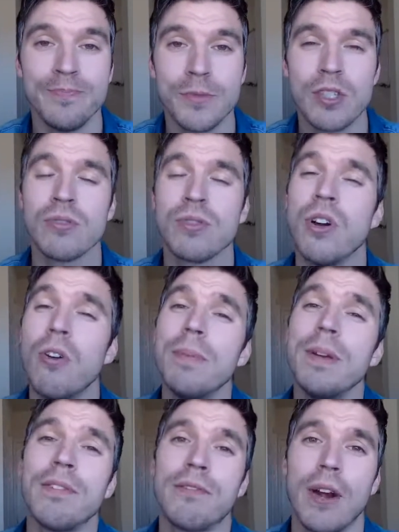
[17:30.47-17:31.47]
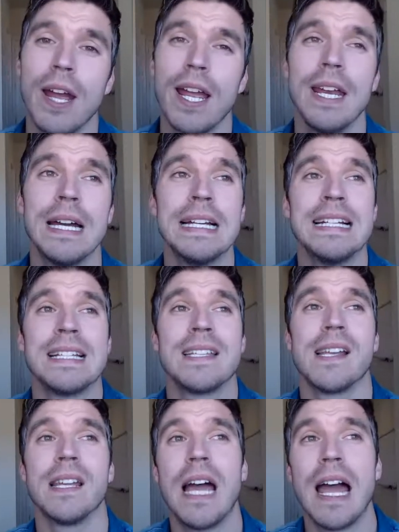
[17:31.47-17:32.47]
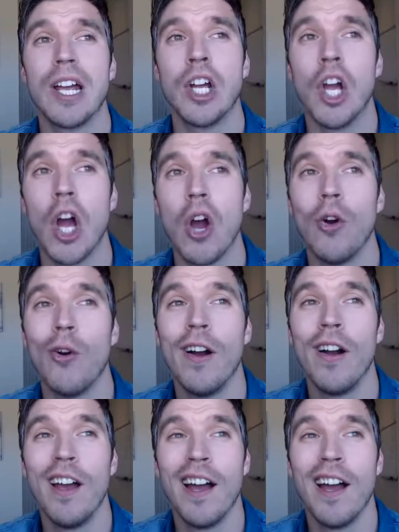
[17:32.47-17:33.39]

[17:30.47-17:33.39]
So don't be afraid to let go